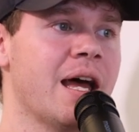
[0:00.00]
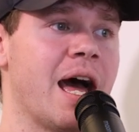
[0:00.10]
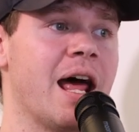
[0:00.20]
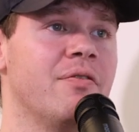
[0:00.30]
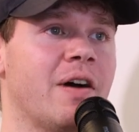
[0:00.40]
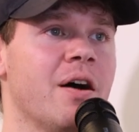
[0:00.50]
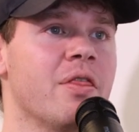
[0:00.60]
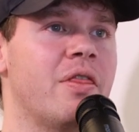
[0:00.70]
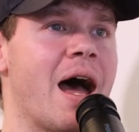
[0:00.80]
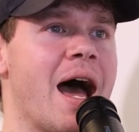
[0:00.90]
And I
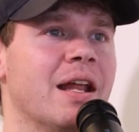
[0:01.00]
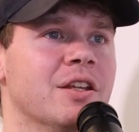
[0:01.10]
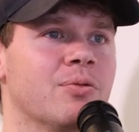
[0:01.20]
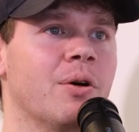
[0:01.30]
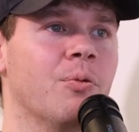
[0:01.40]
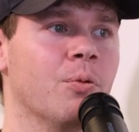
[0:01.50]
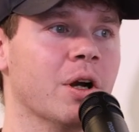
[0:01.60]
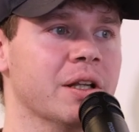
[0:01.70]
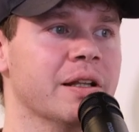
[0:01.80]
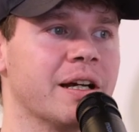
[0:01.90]
found that is what
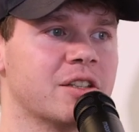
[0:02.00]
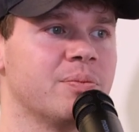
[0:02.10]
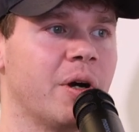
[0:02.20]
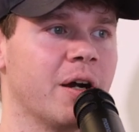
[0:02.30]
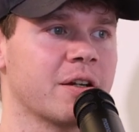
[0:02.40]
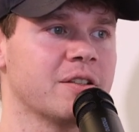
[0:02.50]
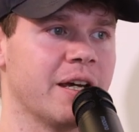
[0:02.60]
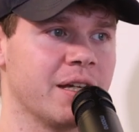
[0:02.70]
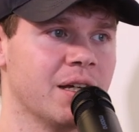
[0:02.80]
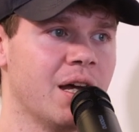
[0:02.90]
really like sparks
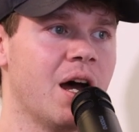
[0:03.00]
like,